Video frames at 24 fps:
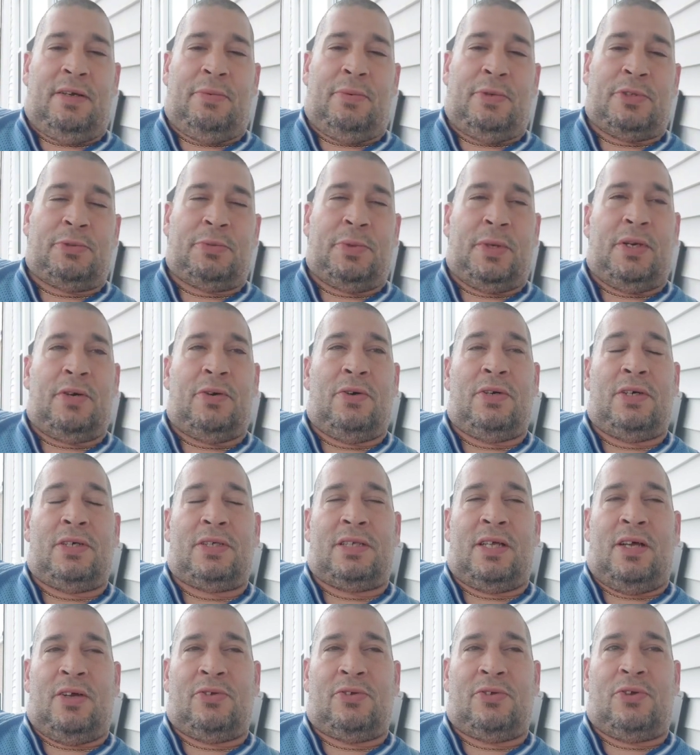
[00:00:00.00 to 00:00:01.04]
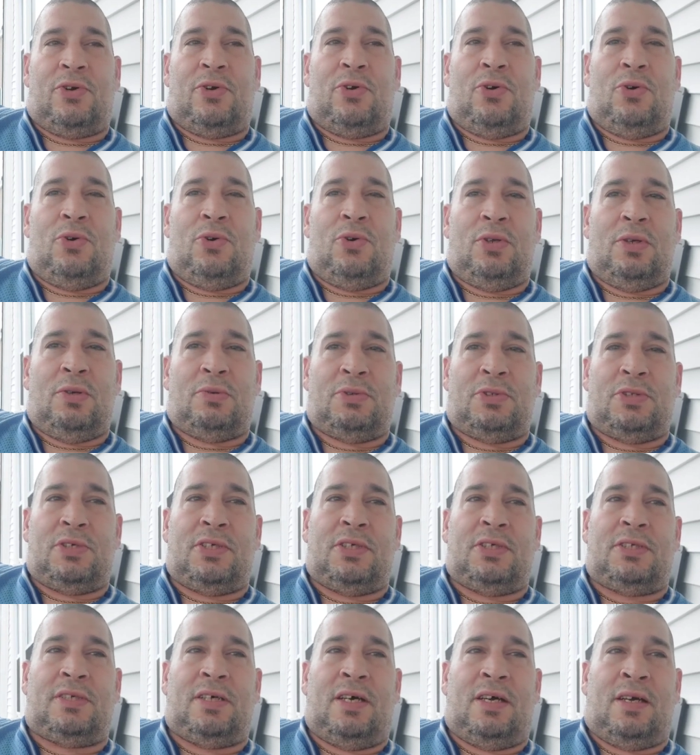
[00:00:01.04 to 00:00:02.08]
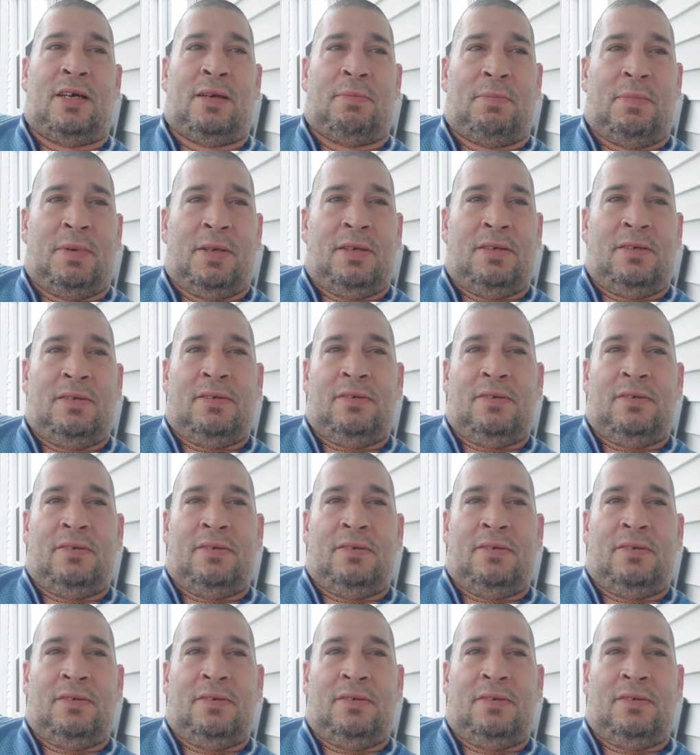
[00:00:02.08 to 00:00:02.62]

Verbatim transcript: and once we all got down to the hole, it was a good time.